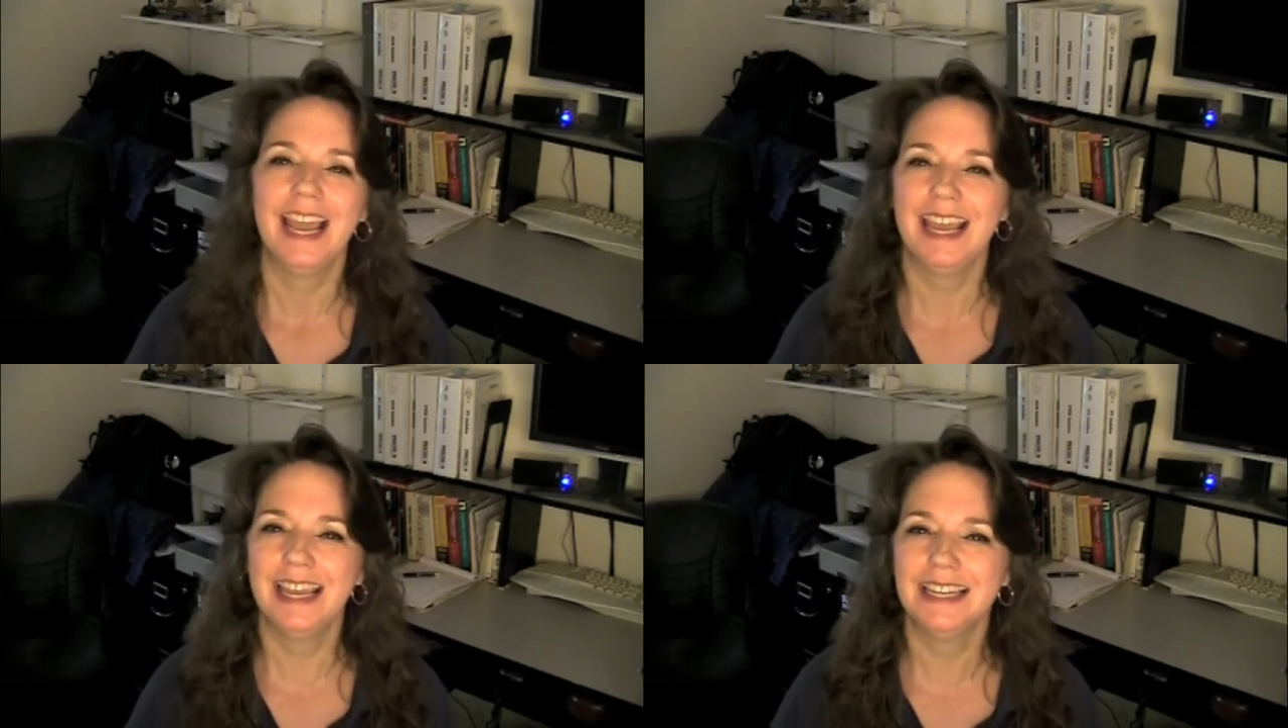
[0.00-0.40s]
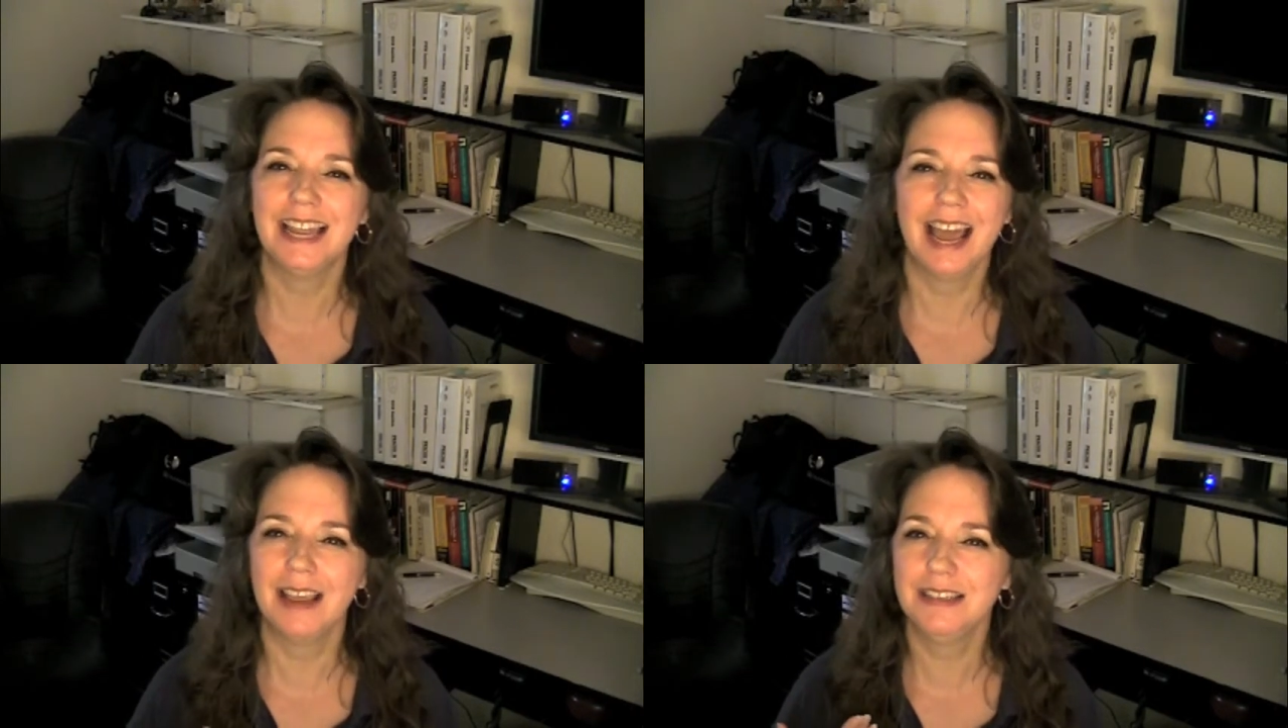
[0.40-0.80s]

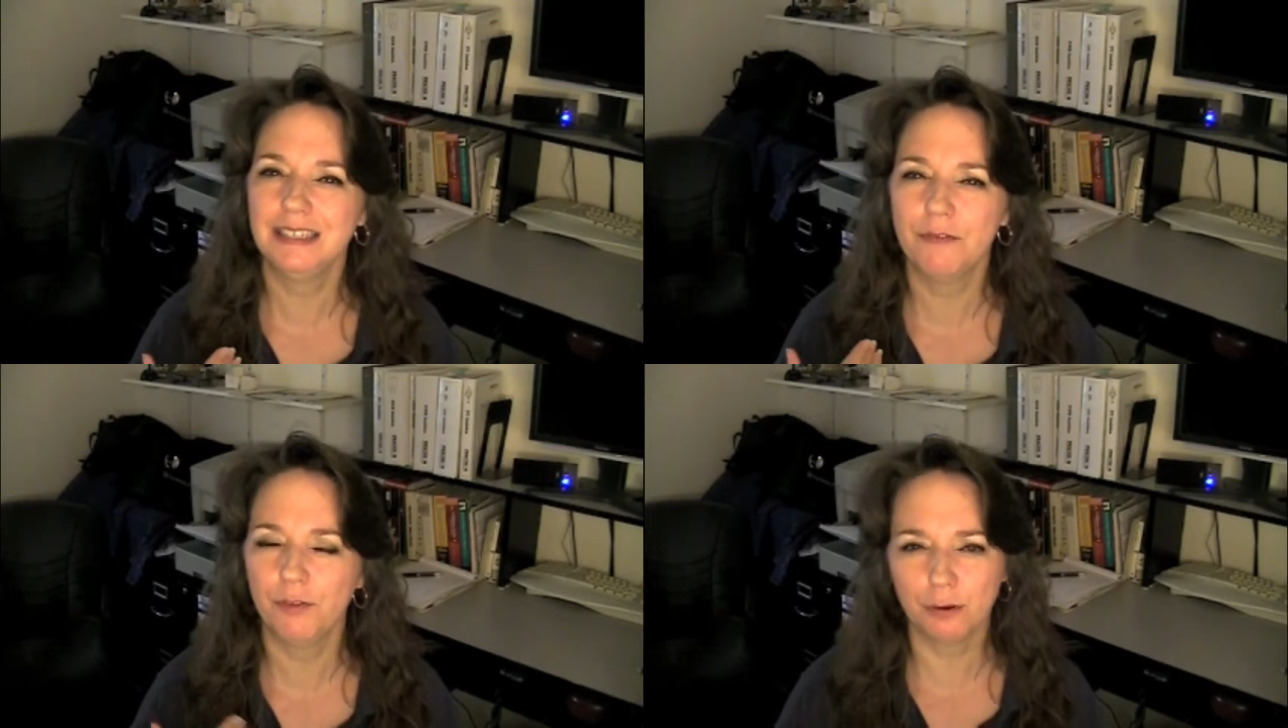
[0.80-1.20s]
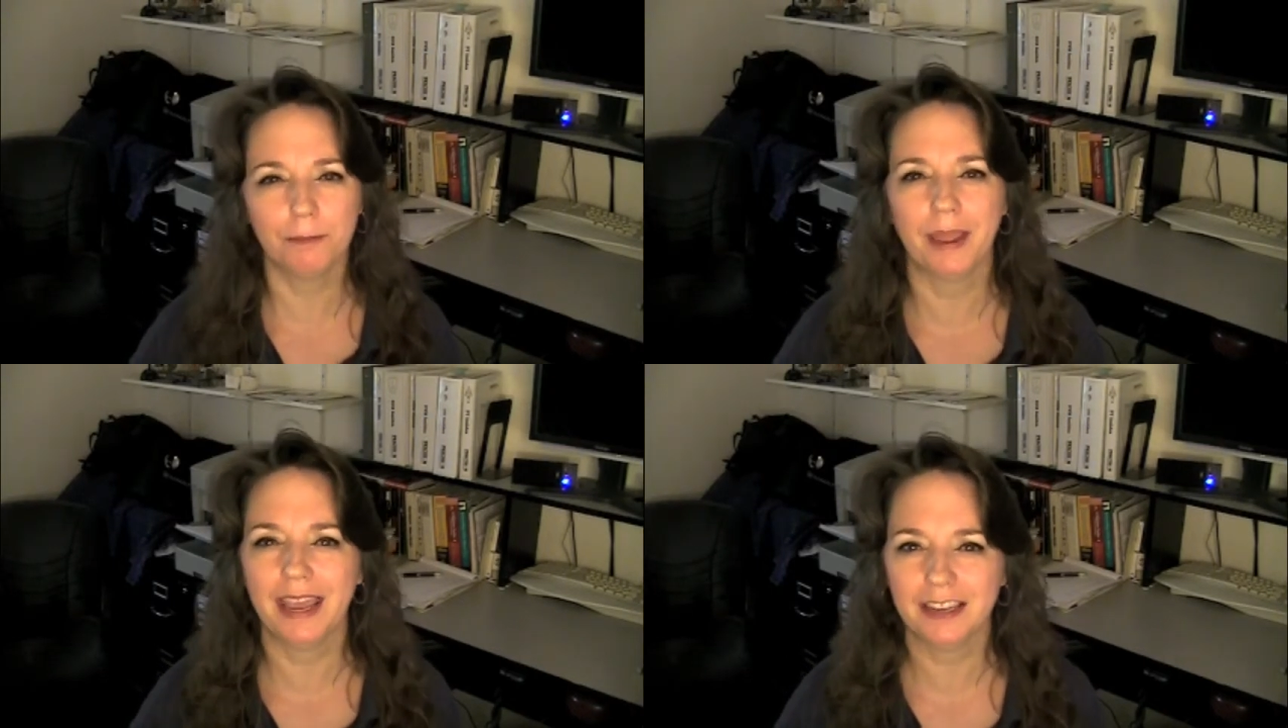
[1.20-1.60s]
And I didn't feel
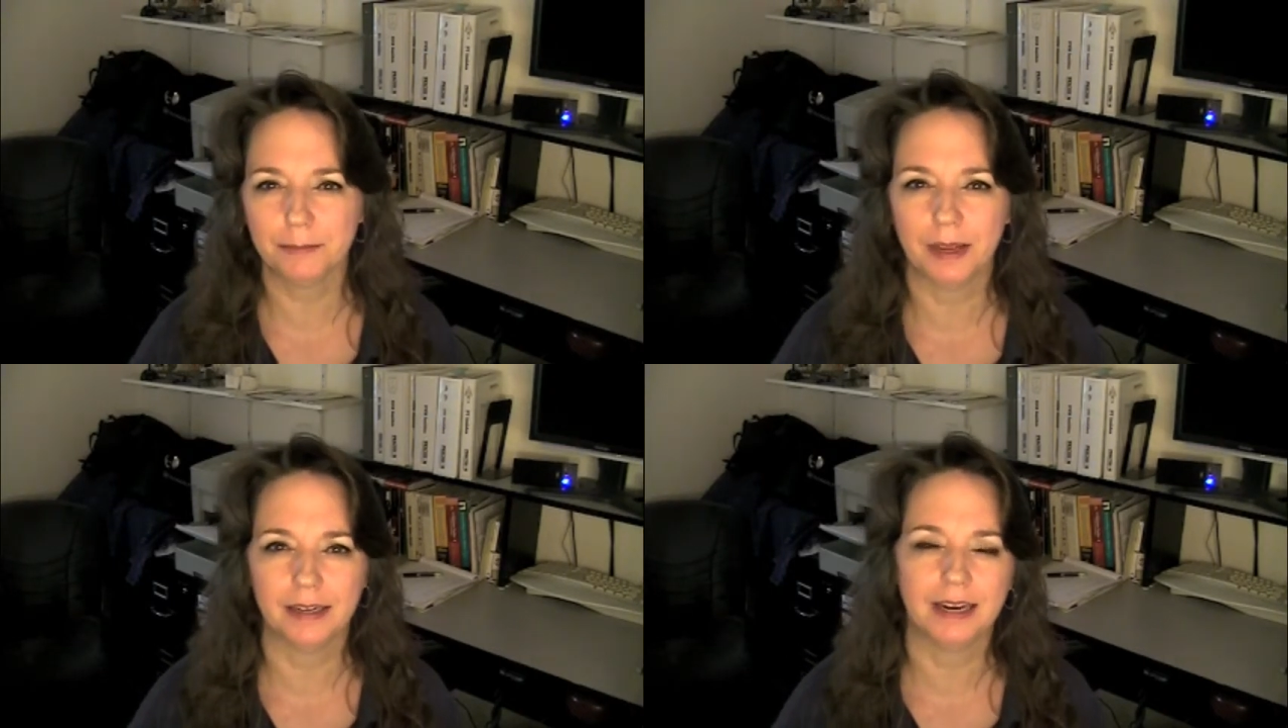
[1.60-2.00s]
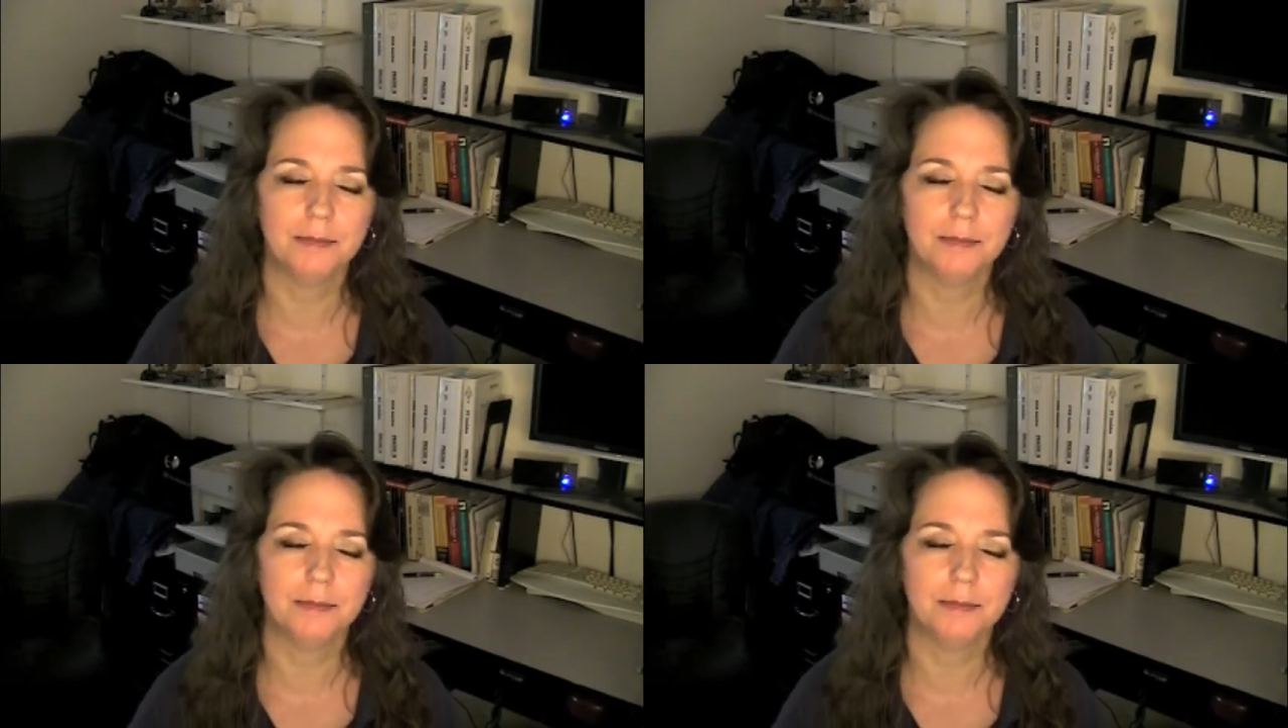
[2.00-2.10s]
bad about it.